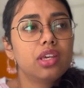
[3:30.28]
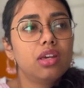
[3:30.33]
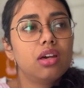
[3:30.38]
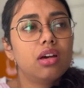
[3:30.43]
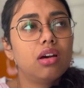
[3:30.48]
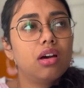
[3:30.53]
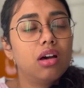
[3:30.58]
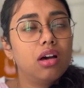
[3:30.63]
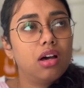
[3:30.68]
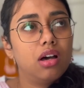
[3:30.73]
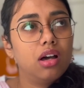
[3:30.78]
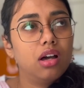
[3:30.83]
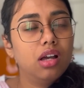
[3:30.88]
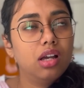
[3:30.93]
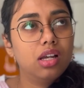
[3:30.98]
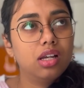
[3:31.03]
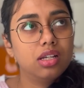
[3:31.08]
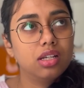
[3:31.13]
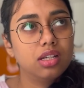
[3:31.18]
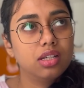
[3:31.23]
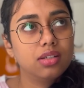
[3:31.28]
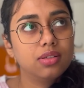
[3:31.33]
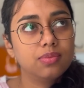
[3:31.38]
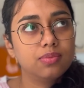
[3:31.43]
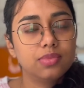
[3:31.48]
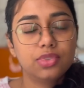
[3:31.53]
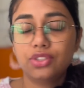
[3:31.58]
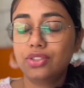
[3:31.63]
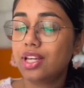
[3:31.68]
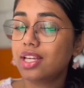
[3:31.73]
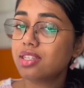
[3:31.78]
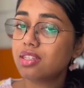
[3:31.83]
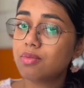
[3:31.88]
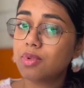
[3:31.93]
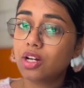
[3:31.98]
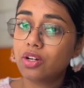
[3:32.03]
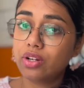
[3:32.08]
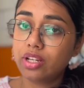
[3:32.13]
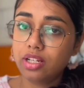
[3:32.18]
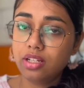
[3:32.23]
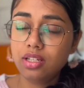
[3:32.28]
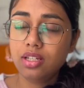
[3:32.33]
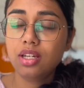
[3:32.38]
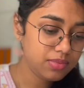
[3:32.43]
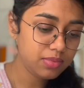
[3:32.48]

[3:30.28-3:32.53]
Uh, so that's about it.